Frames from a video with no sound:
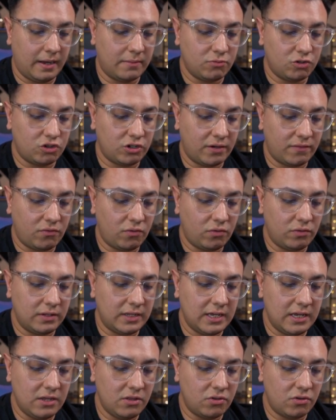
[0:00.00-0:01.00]

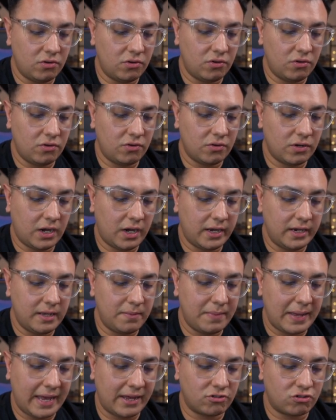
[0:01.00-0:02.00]
Shuffle either Honey
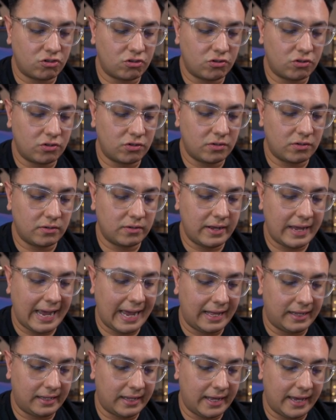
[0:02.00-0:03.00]
Badger,
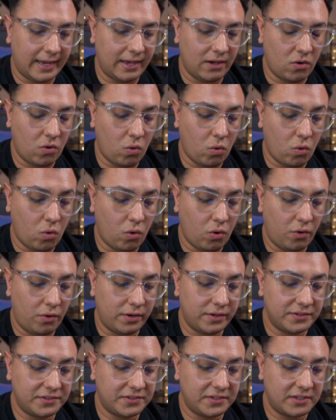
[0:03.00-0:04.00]
ally,
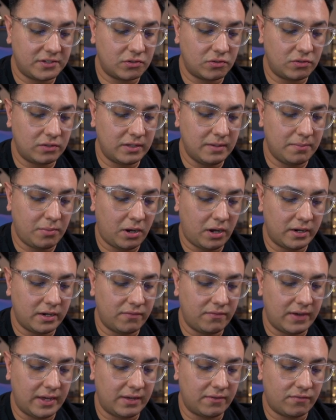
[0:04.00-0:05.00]
or Sisterly Bond
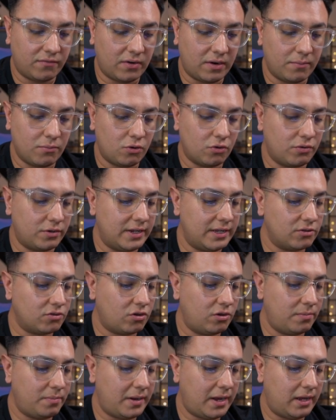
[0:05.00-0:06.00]
event from your
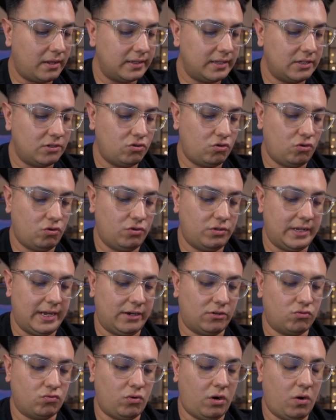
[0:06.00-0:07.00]
discard pile into your
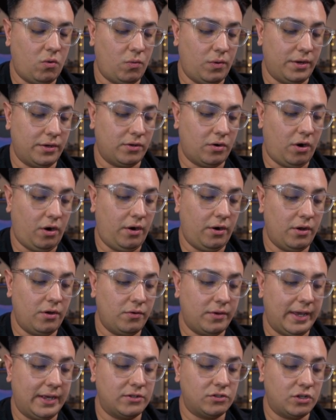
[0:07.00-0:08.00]
deck, draw 1 card.
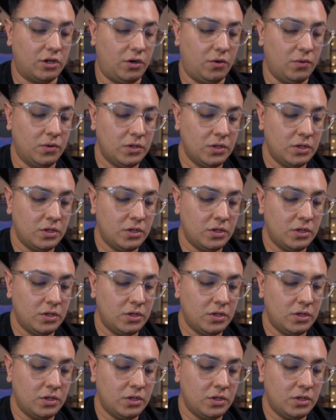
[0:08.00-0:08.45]
Okay, so